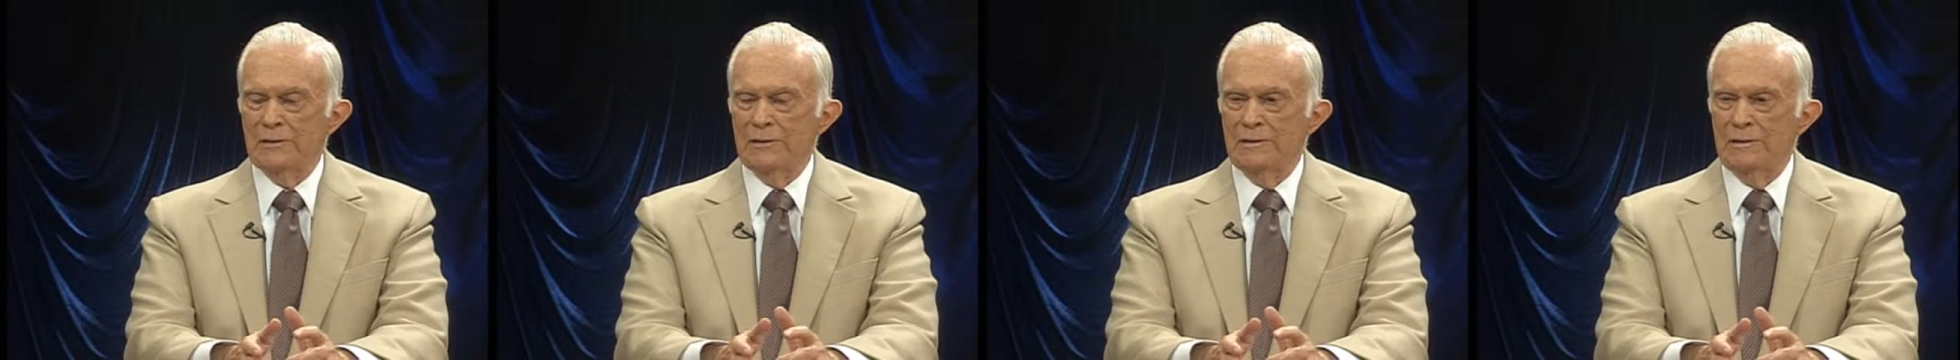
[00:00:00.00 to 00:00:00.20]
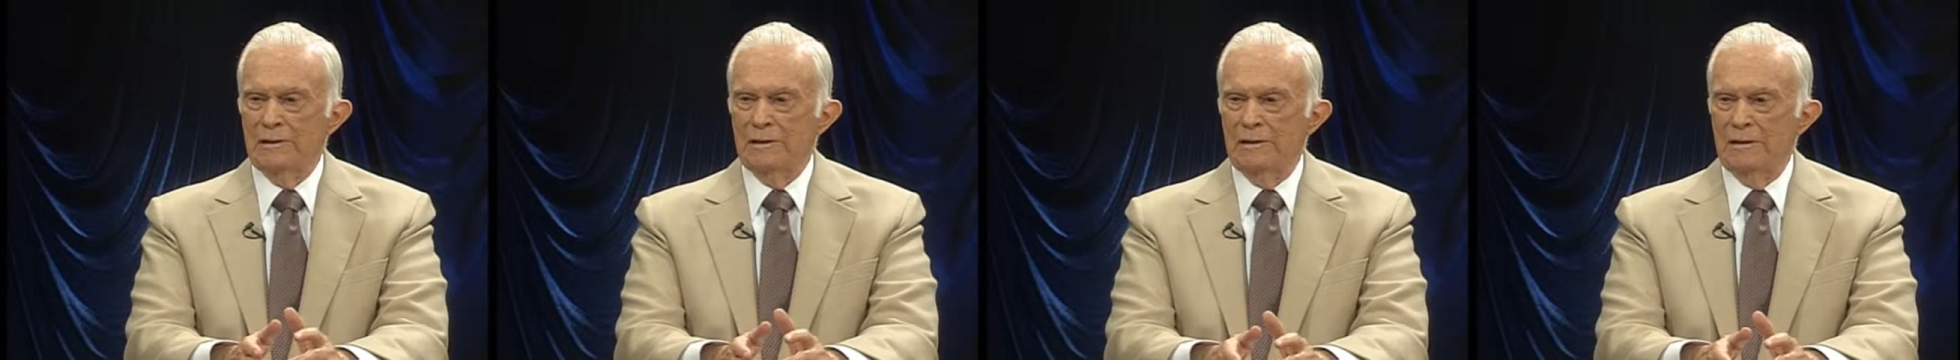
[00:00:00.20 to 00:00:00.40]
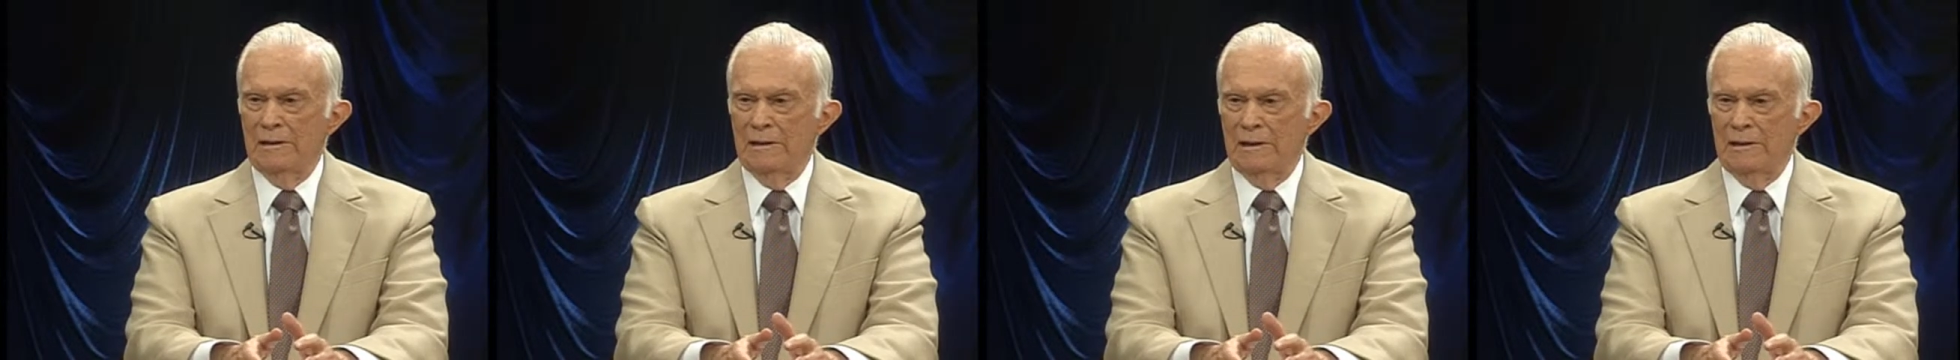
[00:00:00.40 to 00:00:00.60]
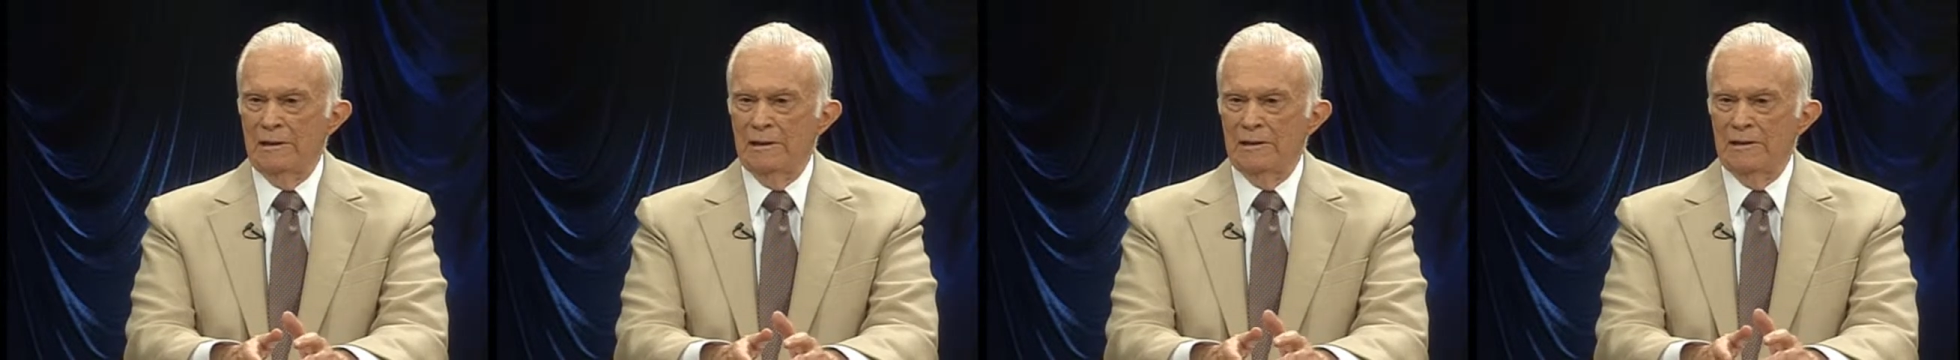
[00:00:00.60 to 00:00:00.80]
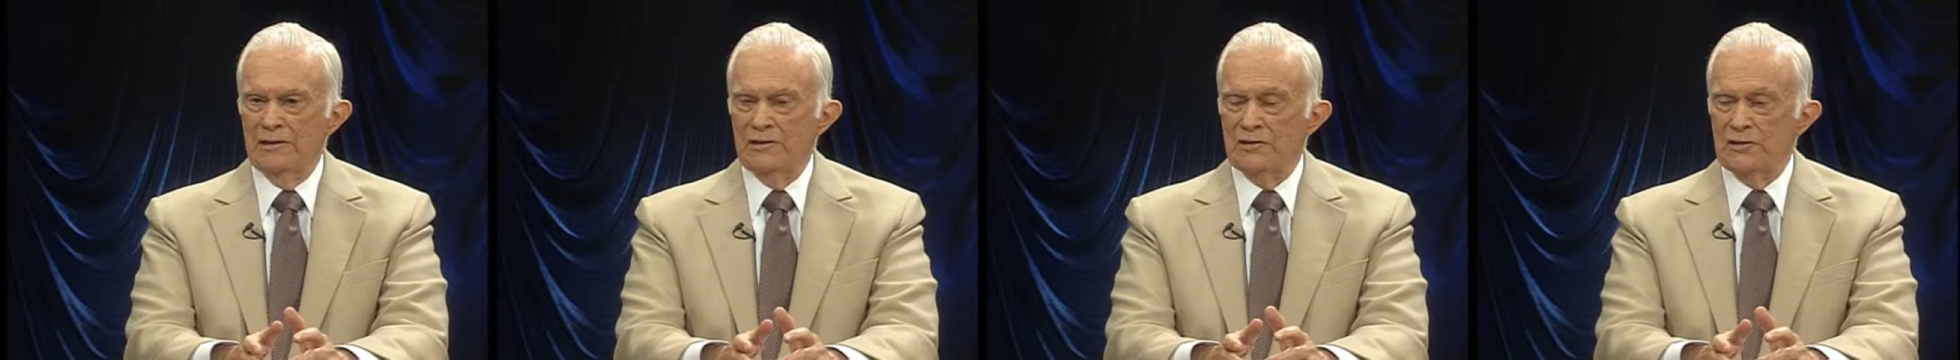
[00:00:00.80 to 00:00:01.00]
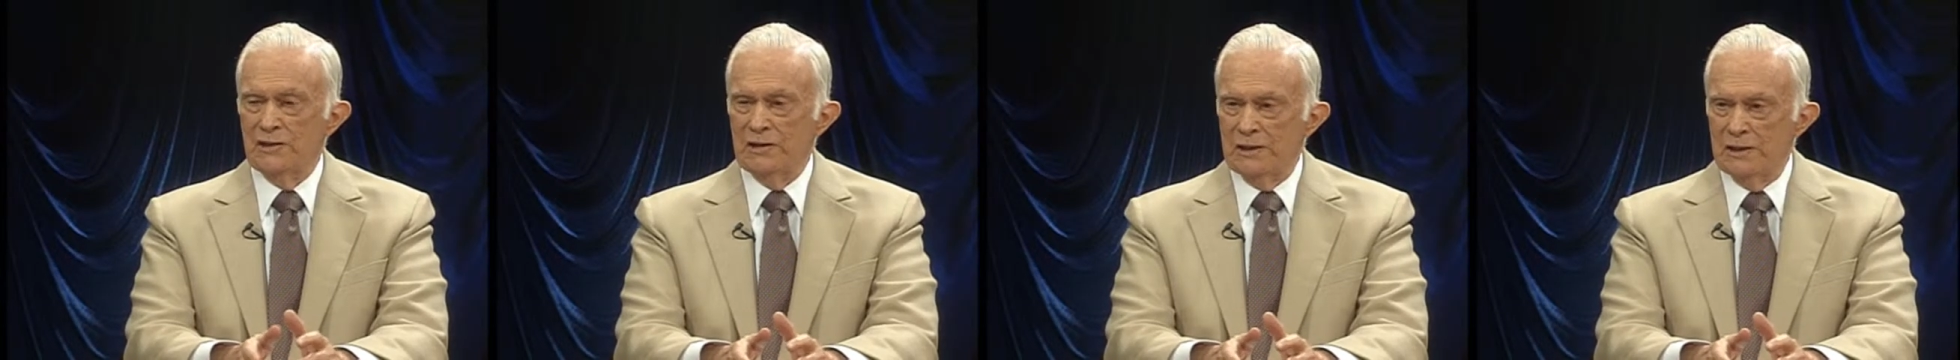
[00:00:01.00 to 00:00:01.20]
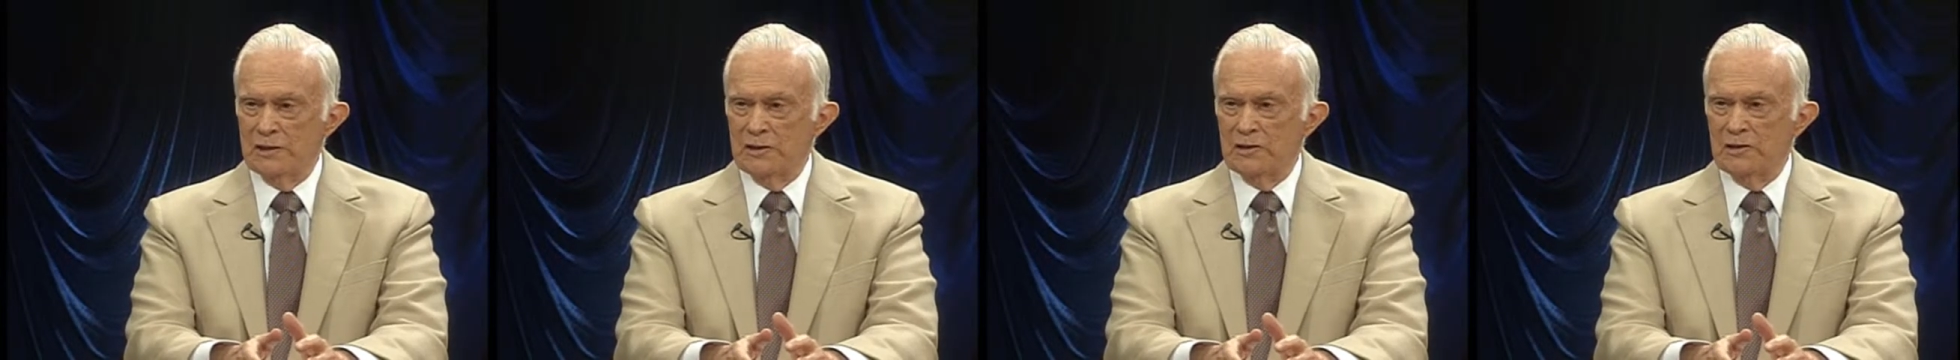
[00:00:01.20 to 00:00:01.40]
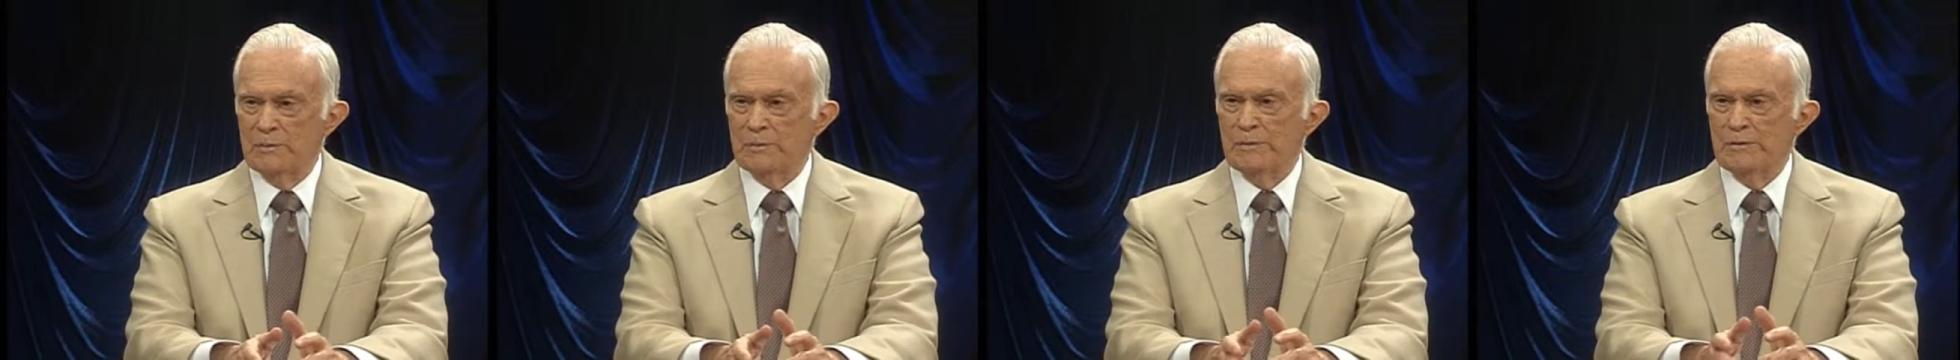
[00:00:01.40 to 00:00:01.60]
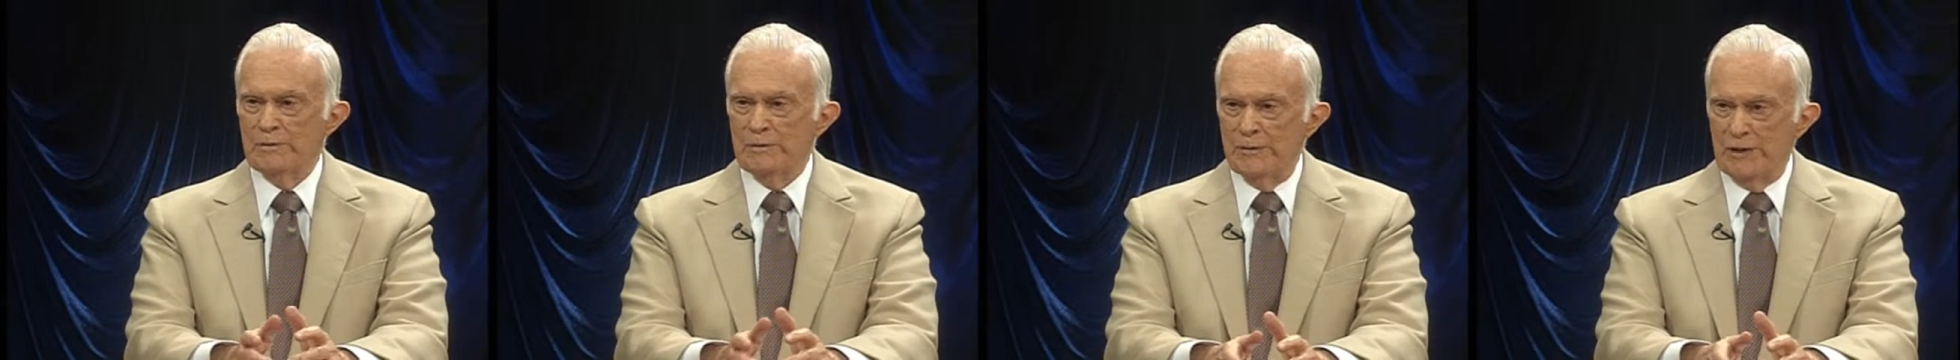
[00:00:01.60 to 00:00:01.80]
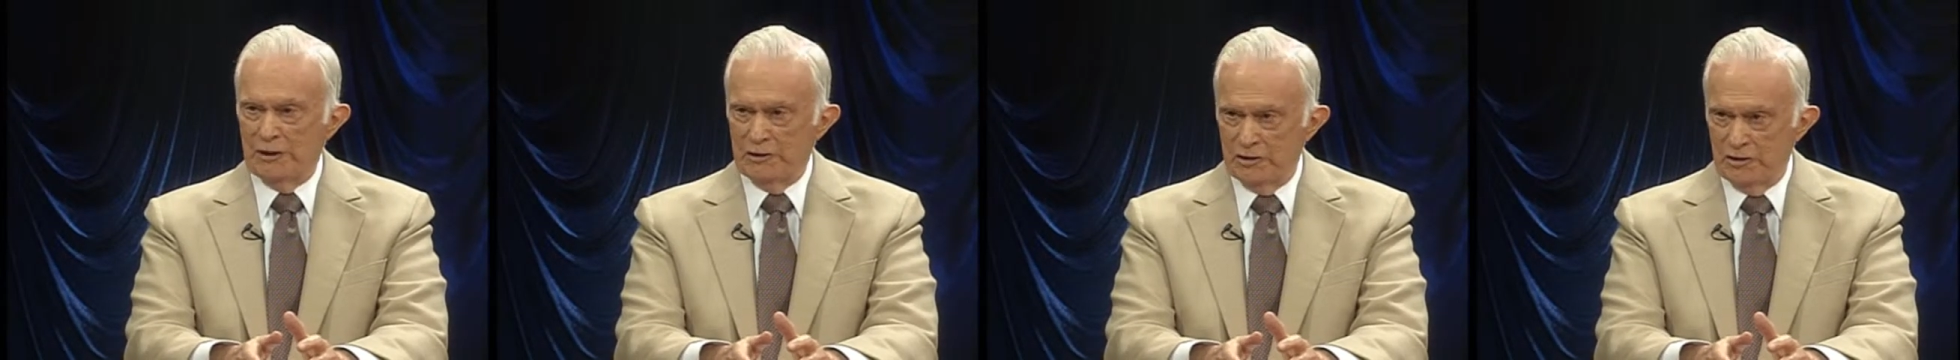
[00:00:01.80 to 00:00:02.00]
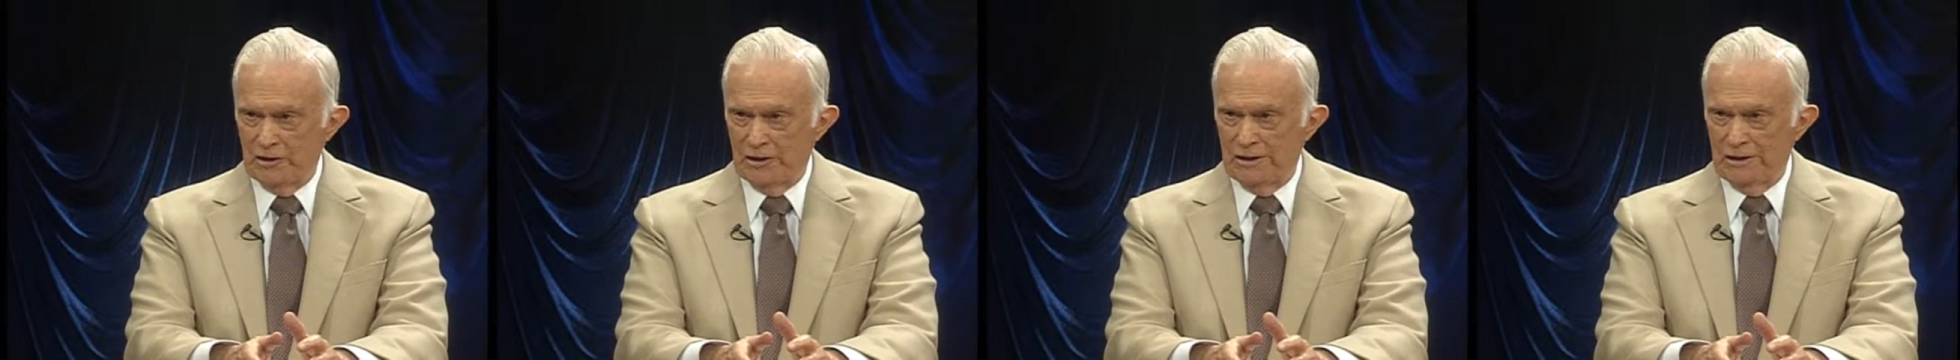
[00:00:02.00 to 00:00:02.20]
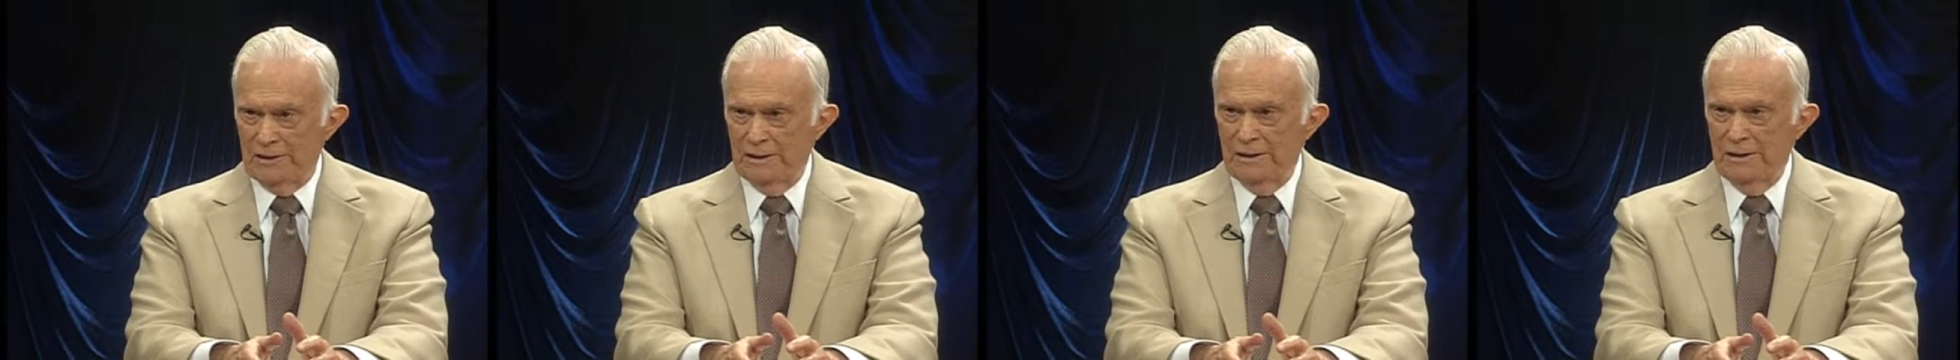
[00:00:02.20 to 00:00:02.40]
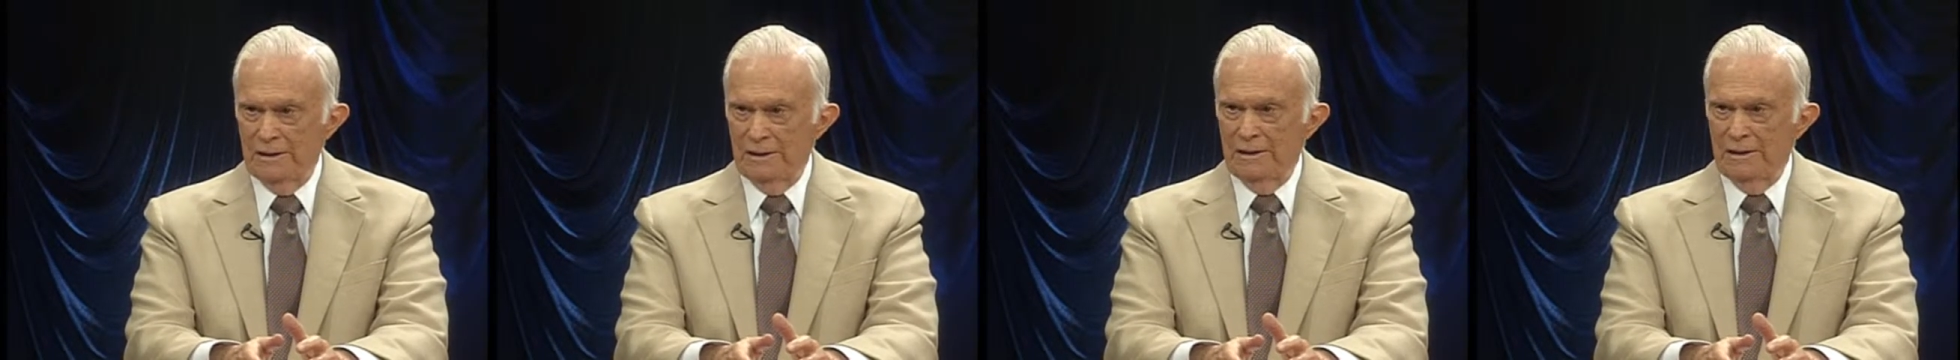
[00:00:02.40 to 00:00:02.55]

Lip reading: a sinister professional.